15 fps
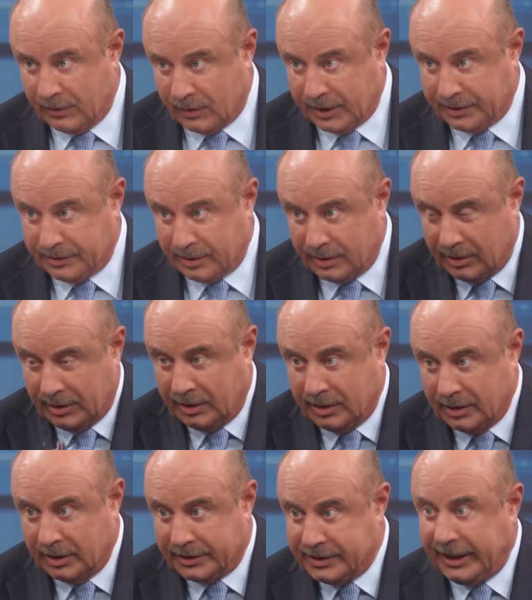Loris
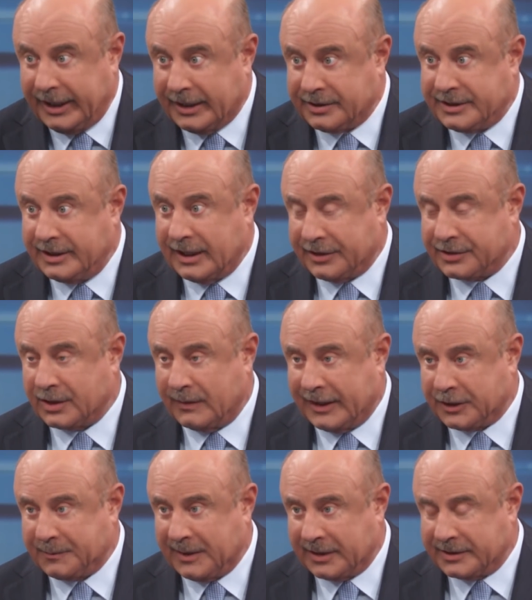exists, he doesn't know how to
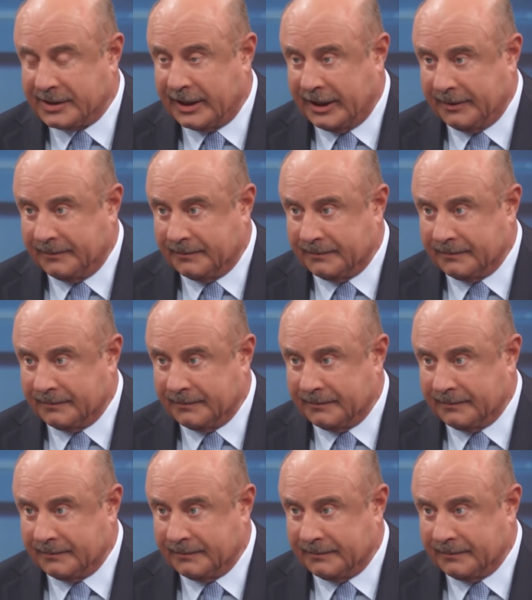spell his name.